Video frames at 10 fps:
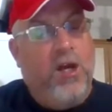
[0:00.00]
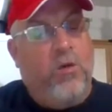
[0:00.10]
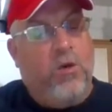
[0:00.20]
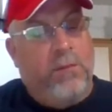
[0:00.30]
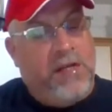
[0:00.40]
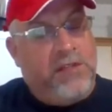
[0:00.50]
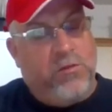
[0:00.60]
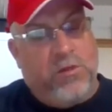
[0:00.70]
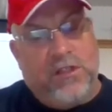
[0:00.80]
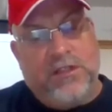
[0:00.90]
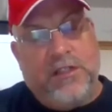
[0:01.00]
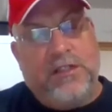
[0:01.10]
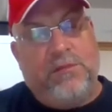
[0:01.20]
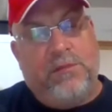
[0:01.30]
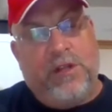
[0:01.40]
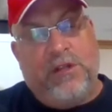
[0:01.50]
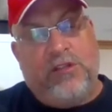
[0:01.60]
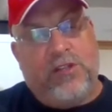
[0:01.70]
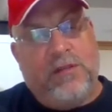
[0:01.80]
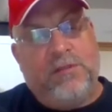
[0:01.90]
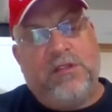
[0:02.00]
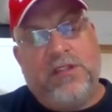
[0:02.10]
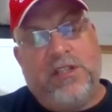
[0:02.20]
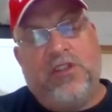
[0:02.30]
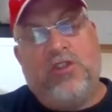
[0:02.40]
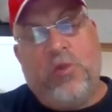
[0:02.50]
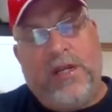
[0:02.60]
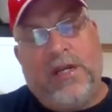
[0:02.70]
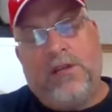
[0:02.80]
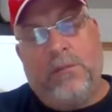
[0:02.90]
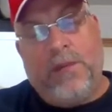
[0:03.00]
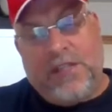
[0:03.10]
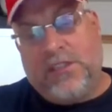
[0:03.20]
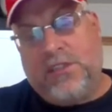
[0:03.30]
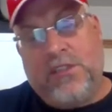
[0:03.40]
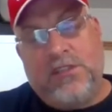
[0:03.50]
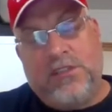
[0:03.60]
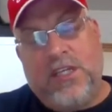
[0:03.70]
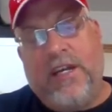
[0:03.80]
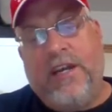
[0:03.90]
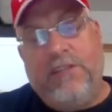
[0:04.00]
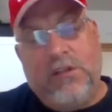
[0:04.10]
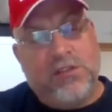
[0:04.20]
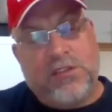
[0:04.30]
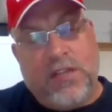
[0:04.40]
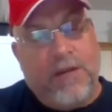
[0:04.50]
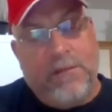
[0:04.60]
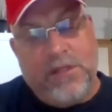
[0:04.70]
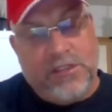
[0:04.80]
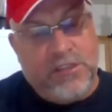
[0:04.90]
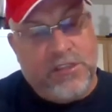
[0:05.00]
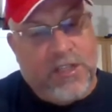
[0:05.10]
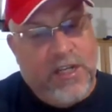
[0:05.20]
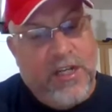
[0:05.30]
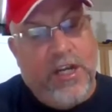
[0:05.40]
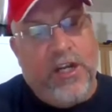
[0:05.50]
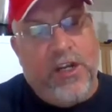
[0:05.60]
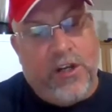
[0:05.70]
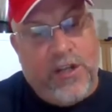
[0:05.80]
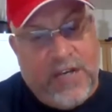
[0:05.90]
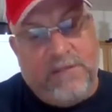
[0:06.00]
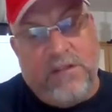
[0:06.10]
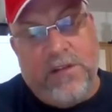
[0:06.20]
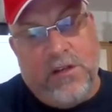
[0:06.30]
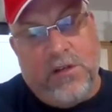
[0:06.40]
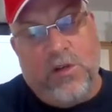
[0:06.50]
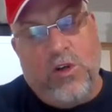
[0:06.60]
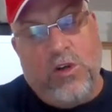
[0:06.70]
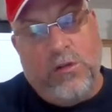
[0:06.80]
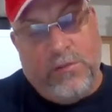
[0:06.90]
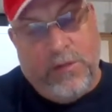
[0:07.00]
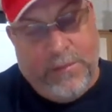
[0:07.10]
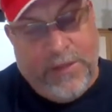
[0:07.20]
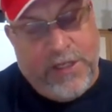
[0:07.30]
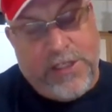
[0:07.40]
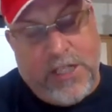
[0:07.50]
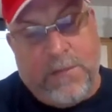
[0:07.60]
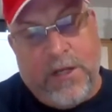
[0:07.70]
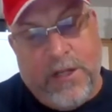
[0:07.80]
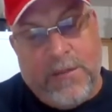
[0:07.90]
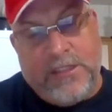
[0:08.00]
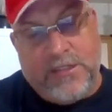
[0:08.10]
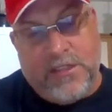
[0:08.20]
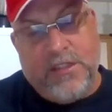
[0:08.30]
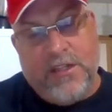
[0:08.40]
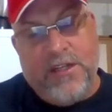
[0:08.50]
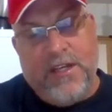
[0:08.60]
where Trump did a tweet out to Mexico and said, hey, if you don't stop, this is your NAFTA deal. It'd be in jeopardy, basically.